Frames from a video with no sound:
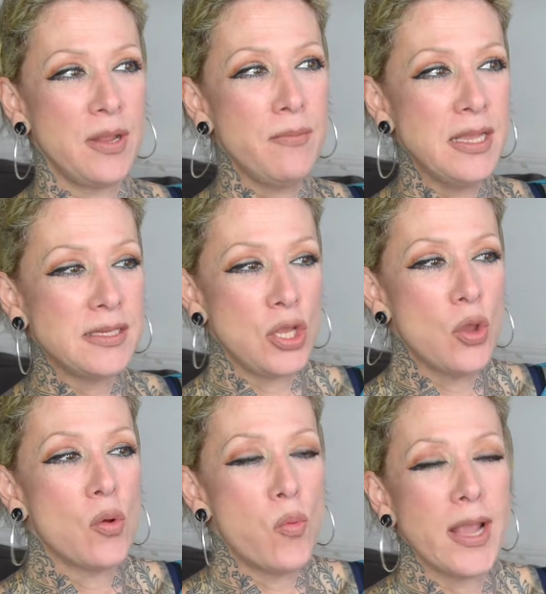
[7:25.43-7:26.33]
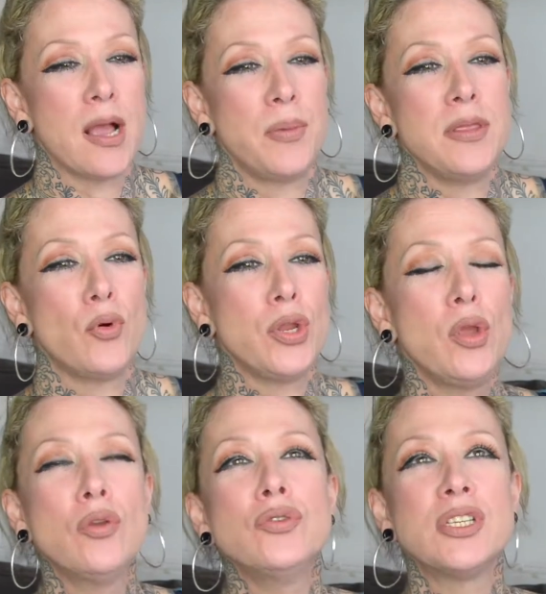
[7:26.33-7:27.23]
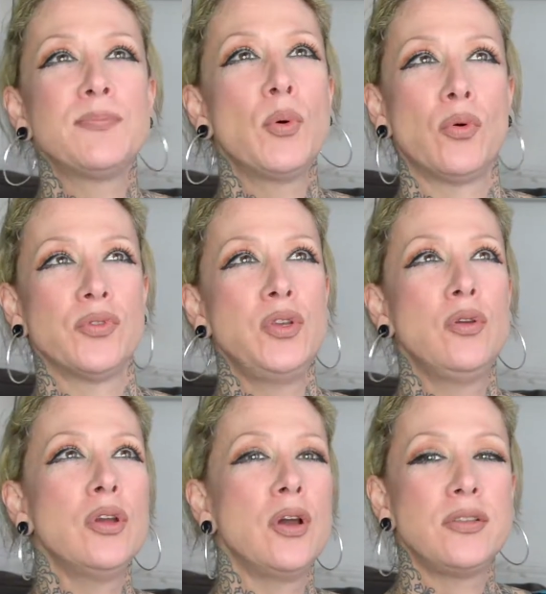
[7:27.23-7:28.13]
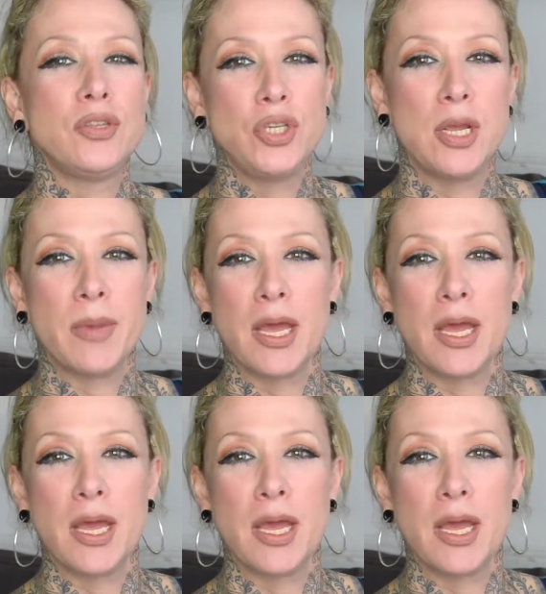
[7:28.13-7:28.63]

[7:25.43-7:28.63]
It means that you can wake up in the morning, you can do sports, you can go to the gym,